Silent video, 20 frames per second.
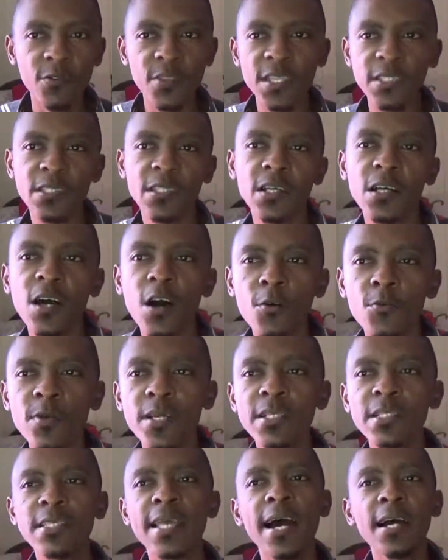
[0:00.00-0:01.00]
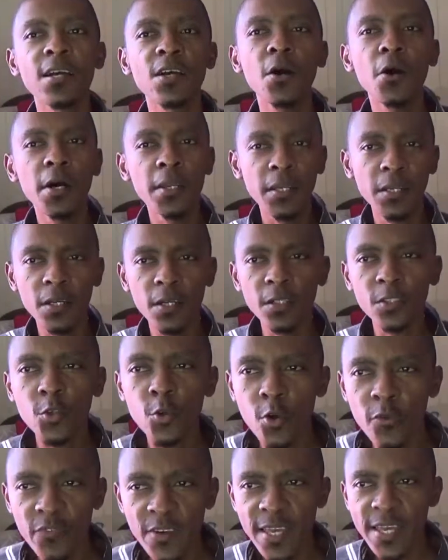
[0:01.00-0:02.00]
this account is that God looked
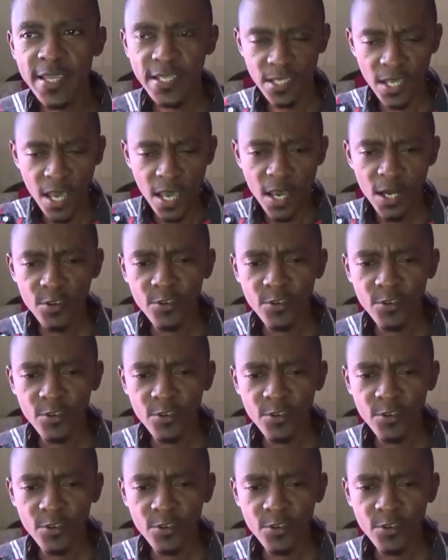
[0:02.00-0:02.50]
over his